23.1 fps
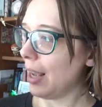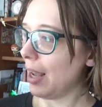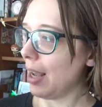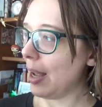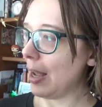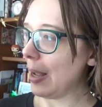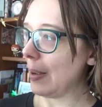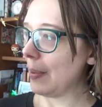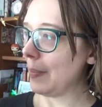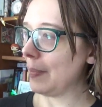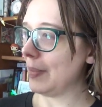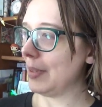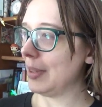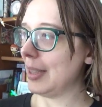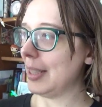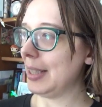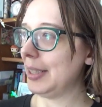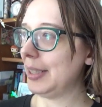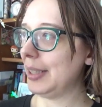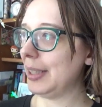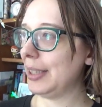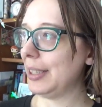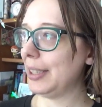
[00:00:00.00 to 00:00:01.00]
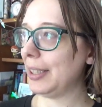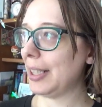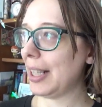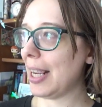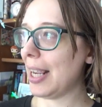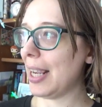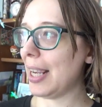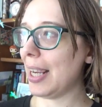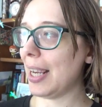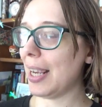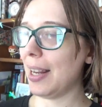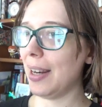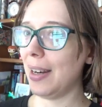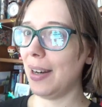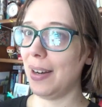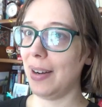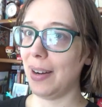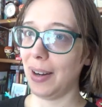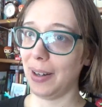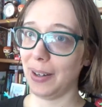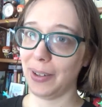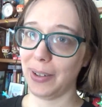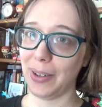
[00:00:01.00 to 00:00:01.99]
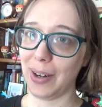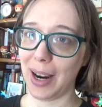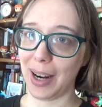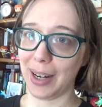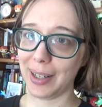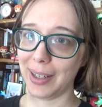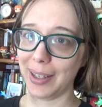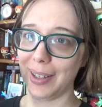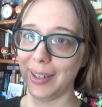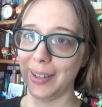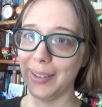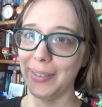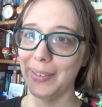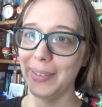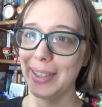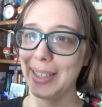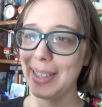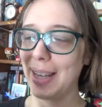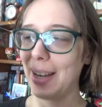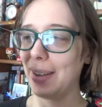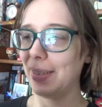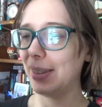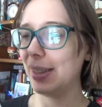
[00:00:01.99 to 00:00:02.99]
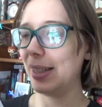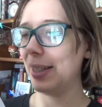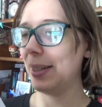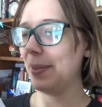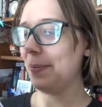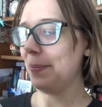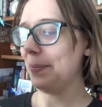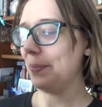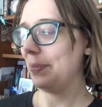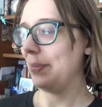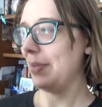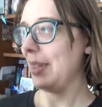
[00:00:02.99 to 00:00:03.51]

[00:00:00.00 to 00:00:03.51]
um, this is a Nutcracker retelling